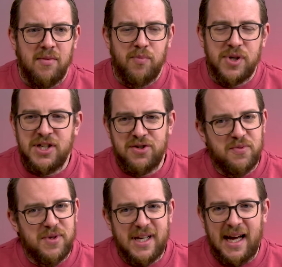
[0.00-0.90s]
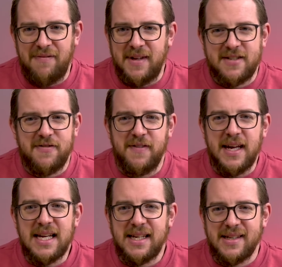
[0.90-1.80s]
But you just wouldn't have this
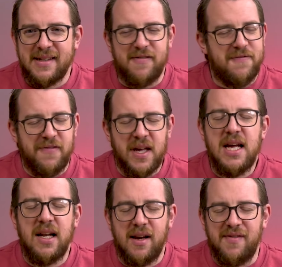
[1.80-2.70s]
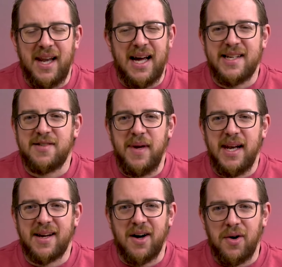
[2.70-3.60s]
feeling, the feeling of a last
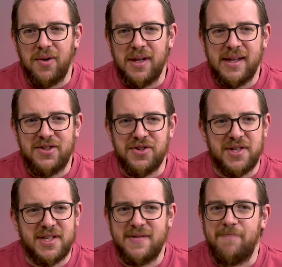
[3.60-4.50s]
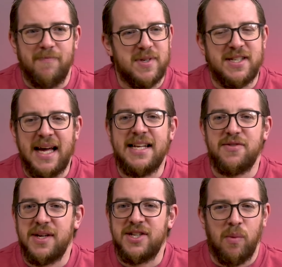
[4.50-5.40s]
minute goal that just stays
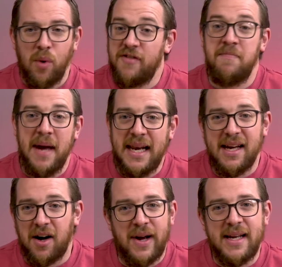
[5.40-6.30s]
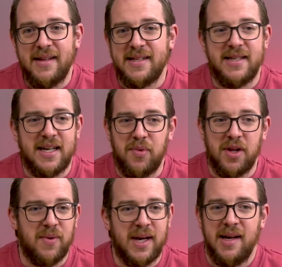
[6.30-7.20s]
with you. One of many already this year, by
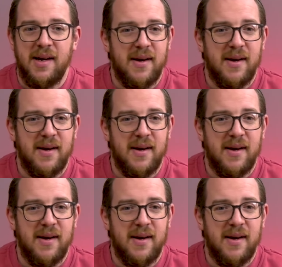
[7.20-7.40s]
the way.